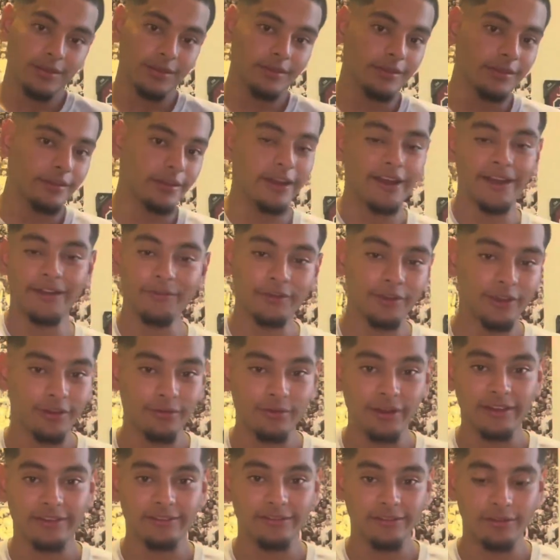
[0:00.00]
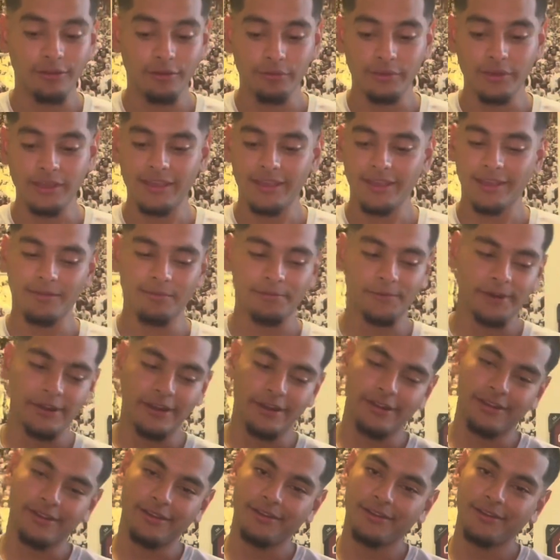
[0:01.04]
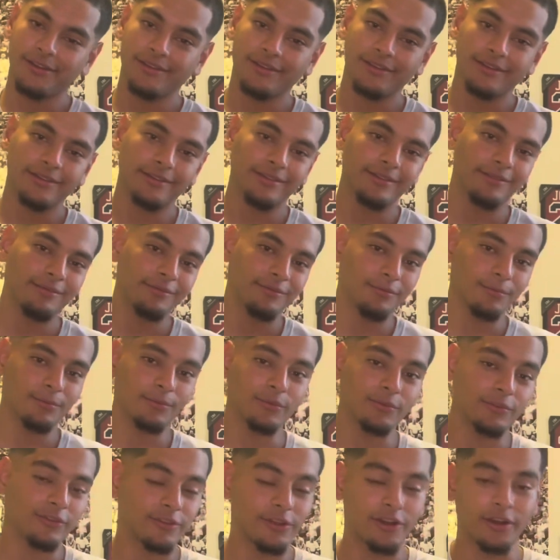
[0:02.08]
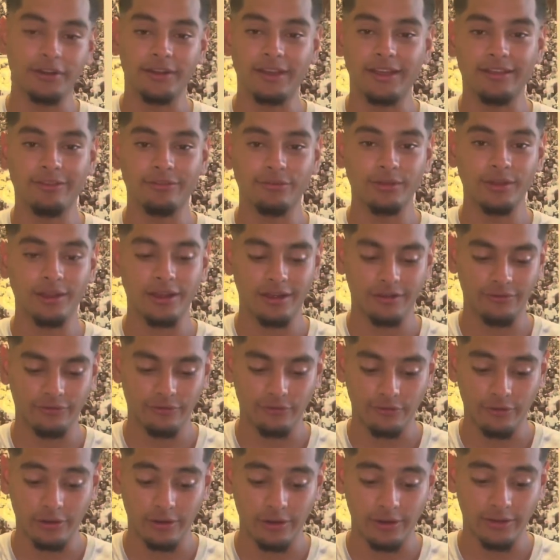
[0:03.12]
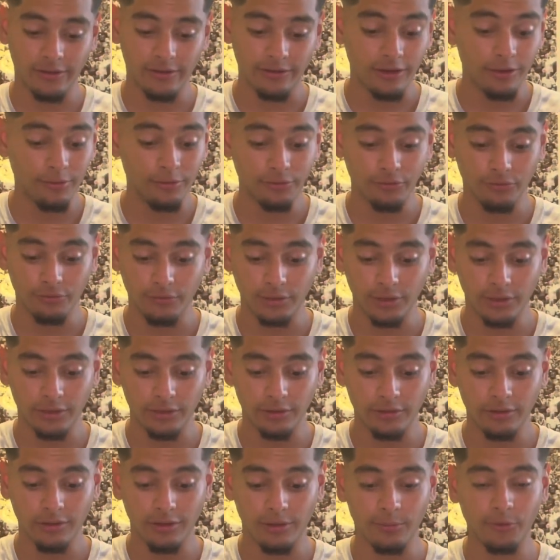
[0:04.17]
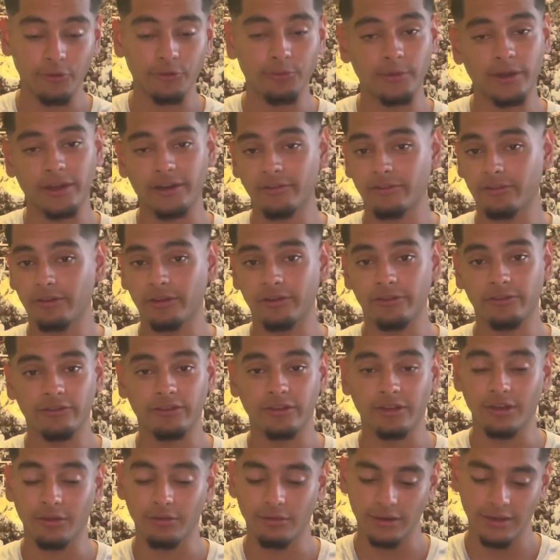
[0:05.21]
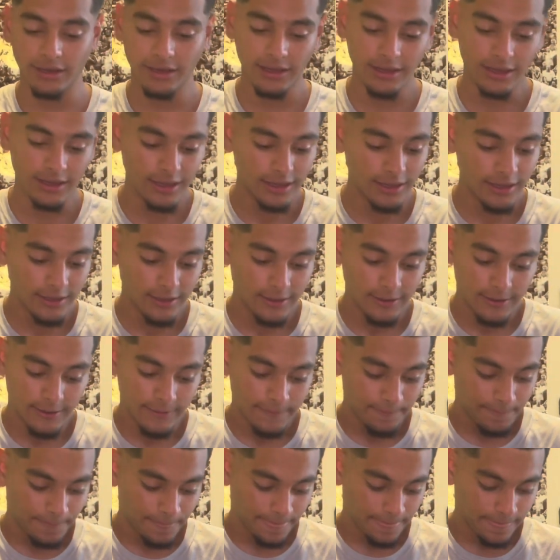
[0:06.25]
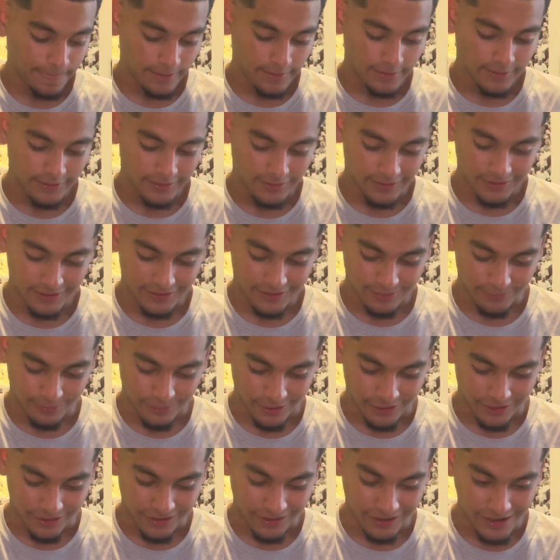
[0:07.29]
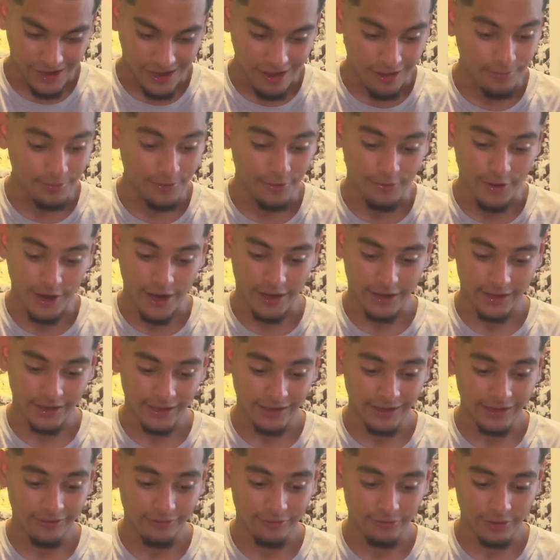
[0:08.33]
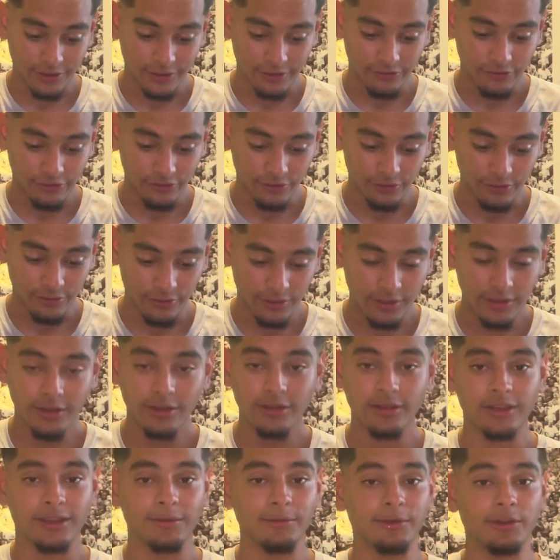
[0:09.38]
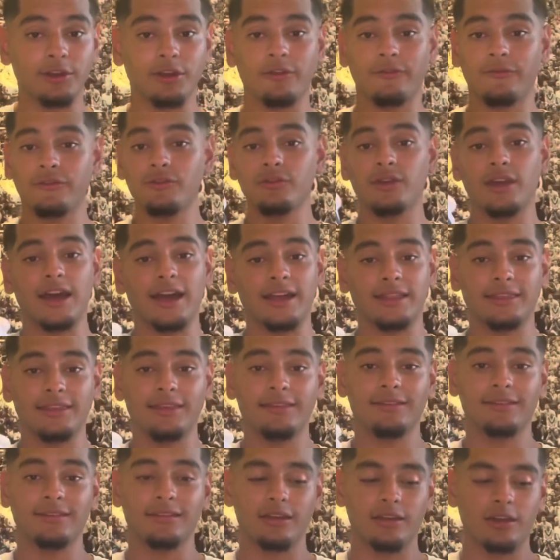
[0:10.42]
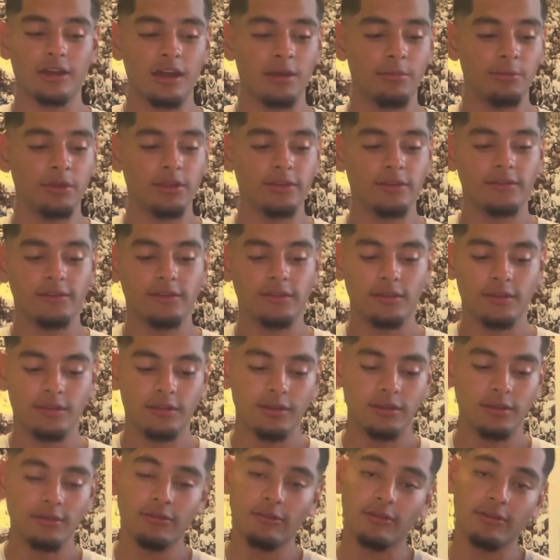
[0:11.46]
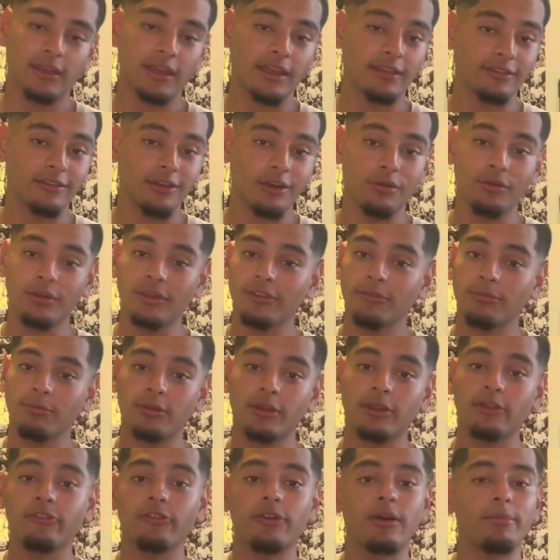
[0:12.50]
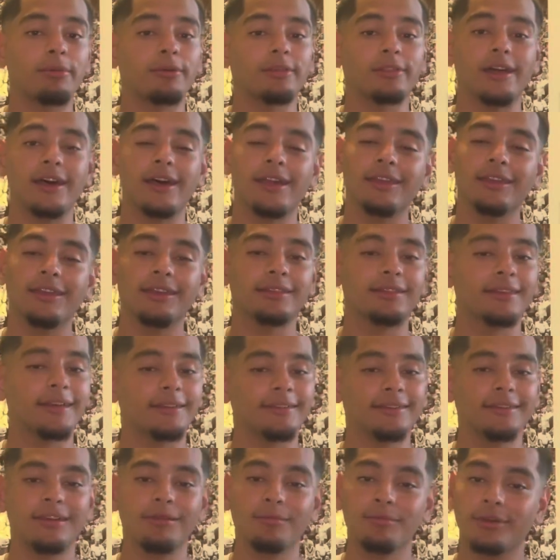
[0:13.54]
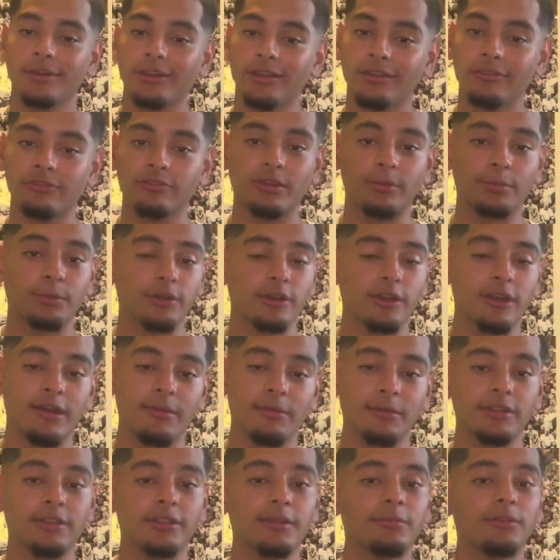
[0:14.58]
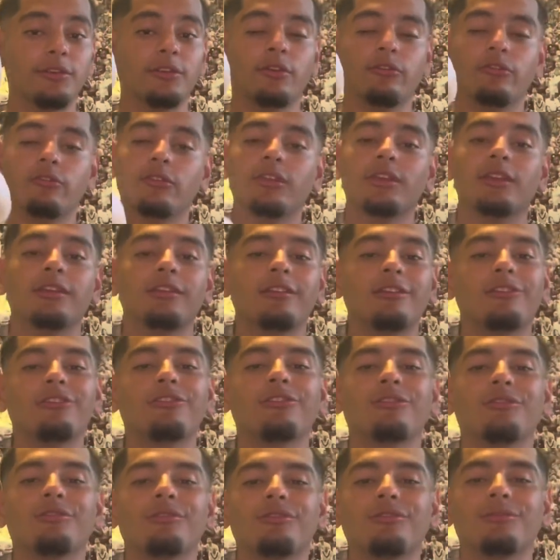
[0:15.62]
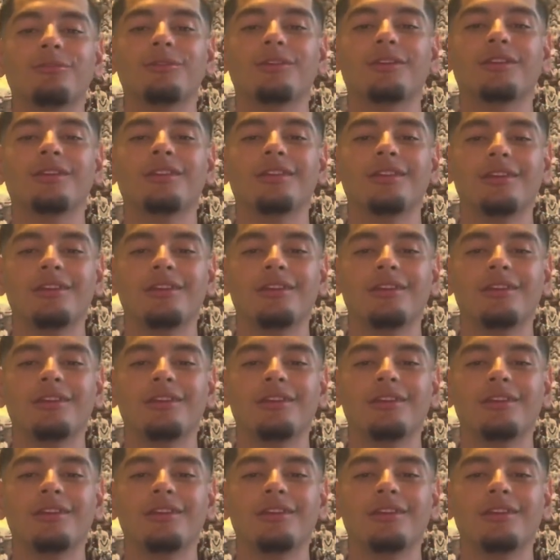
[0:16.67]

Y'all have a good rest of your weekend, bro. Start next week off strong. It's almost winter. Almost about to start snowing. Yeah, bro. I'll be rocking these real soon. Let me know if you got these in the comments. And as always, bro, drop a like, hit that sub button, drop a comment. Let me know what you think of these shoes, man.